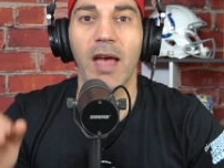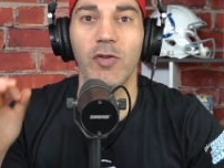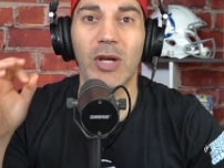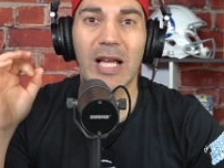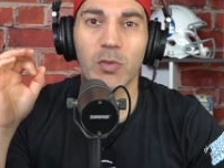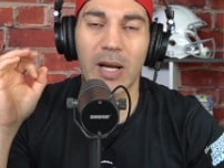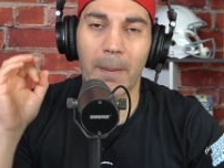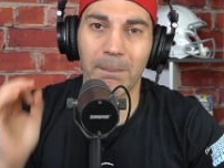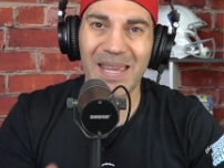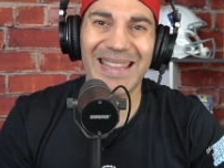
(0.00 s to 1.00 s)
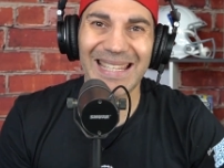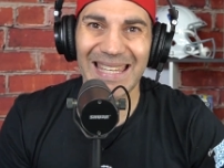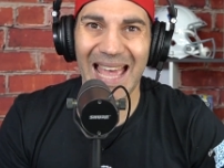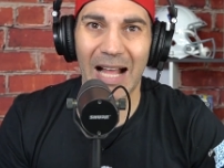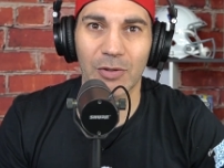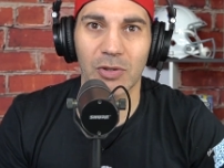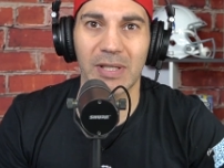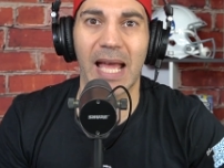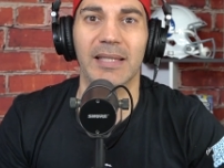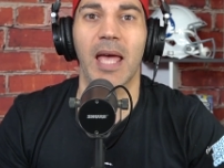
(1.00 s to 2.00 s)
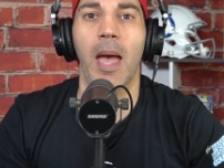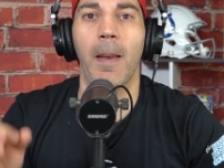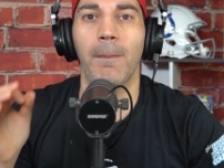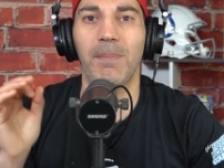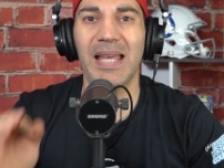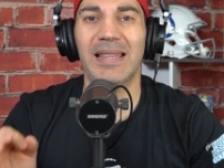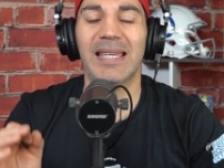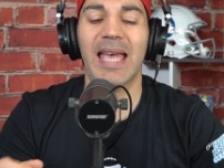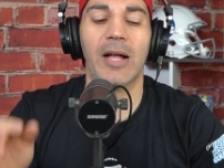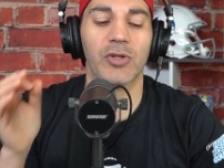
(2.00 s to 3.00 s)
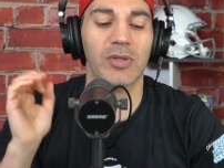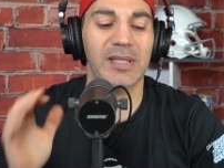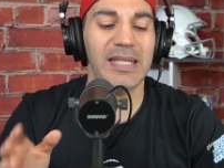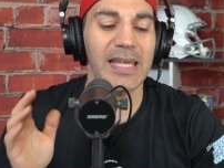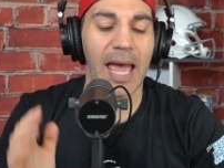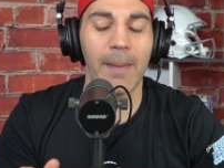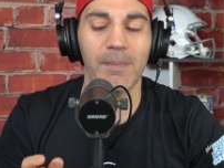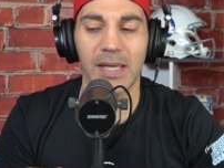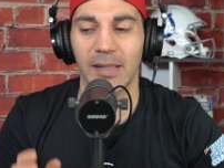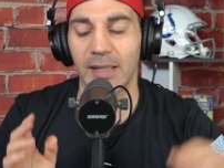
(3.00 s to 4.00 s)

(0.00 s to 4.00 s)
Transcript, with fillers: If you guys want to beat the counselor, yes, beat the counselor, DM me.